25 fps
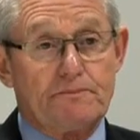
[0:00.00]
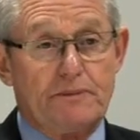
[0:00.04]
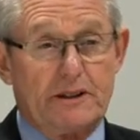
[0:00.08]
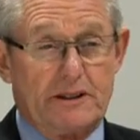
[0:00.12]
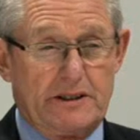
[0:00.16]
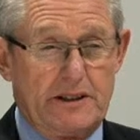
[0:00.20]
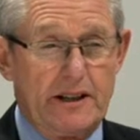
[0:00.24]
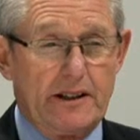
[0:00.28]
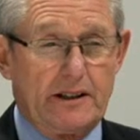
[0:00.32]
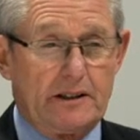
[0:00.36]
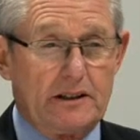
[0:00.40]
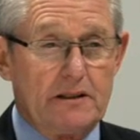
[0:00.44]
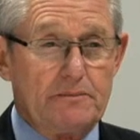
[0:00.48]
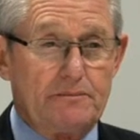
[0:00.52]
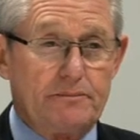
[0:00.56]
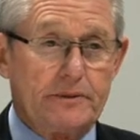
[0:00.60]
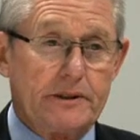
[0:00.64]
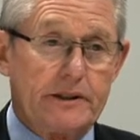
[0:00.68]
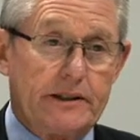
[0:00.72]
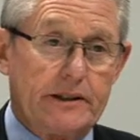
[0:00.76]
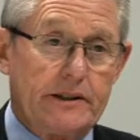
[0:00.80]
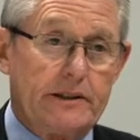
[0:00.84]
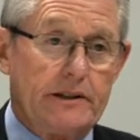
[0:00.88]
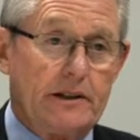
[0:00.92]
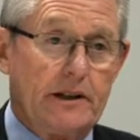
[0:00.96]
particularly
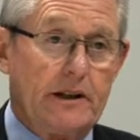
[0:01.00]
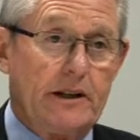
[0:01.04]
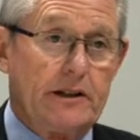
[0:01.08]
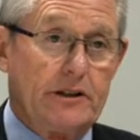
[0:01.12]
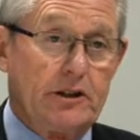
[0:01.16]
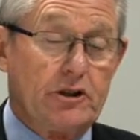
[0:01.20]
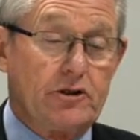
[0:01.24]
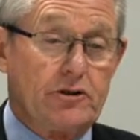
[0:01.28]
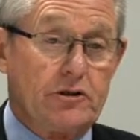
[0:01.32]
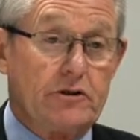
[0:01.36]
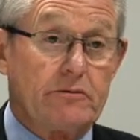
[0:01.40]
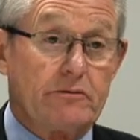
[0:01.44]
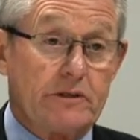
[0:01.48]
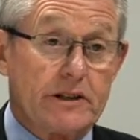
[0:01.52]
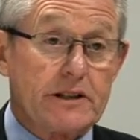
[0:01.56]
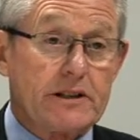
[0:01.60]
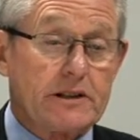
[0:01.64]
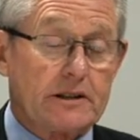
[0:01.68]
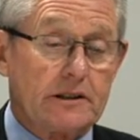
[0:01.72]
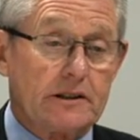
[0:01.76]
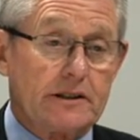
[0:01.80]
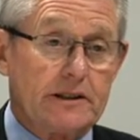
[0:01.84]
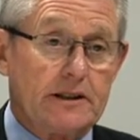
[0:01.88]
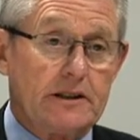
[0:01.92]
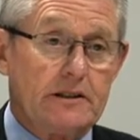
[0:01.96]
been an issue
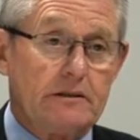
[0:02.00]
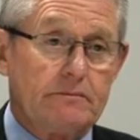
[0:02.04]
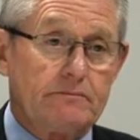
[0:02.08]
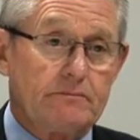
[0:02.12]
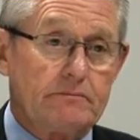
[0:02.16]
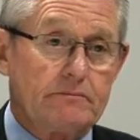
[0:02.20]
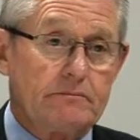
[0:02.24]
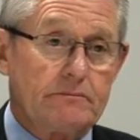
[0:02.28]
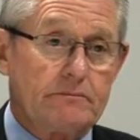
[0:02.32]
recently